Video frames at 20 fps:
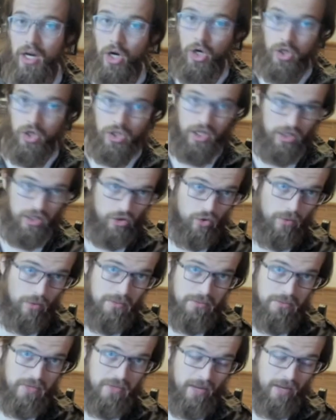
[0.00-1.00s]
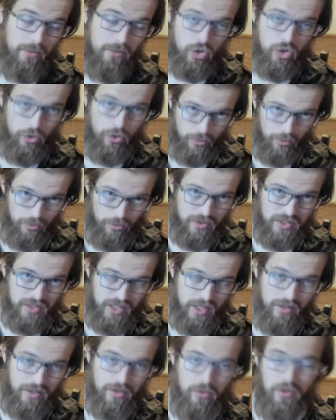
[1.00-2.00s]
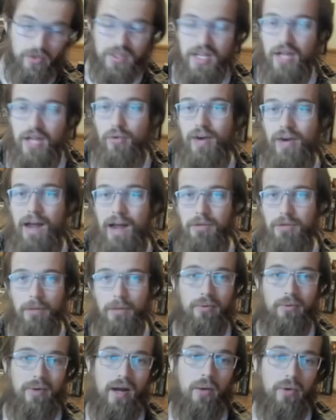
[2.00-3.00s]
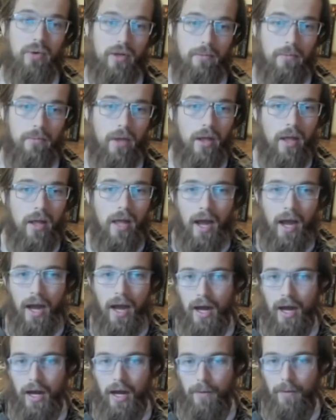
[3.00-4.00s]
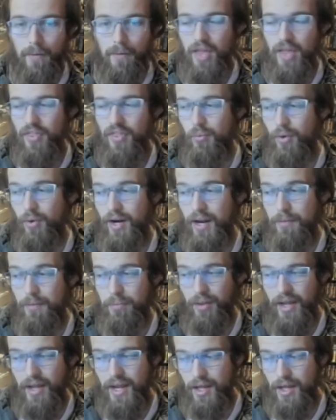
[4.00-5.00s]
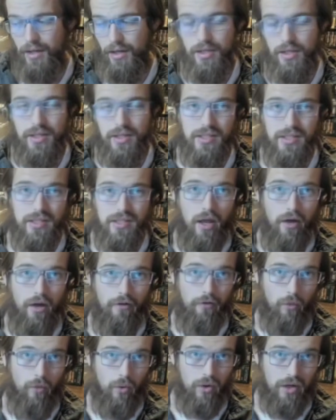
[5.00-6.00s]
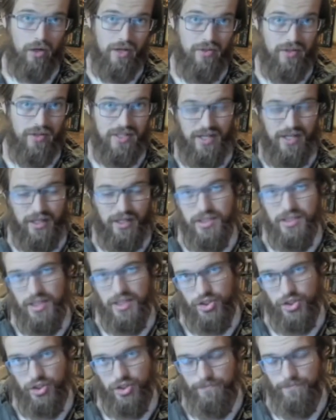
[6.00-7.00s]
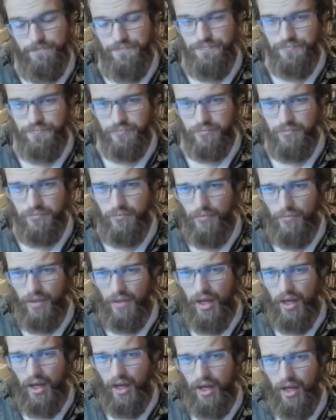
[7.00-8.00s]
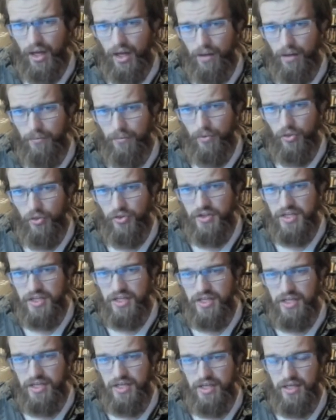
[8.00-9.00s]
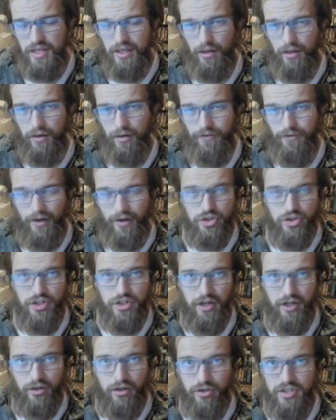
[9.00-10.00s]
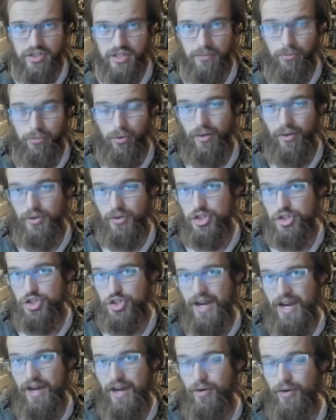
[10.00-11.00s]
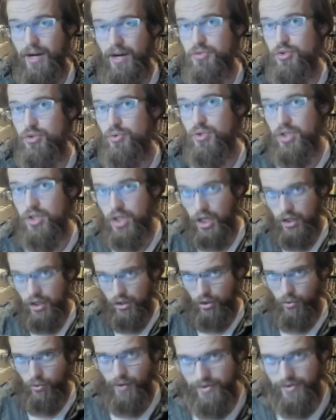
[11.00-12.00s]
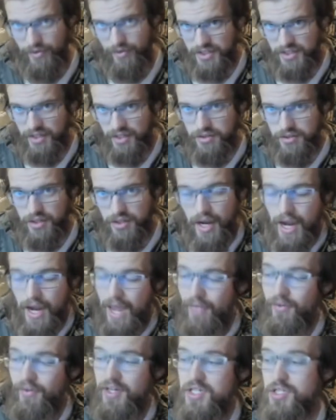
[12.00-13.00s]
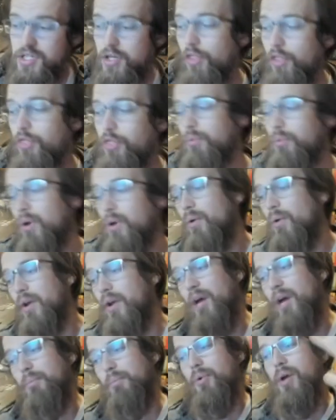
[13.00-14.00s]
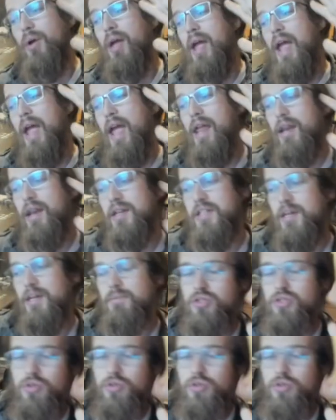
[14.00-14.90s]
got to do him some damage through the tent wrapped up around him. And then what I plan is for in this next session, the Falchion character is going to pull out his chakram to cut away the tent, and then he's going to throw one up and attempt to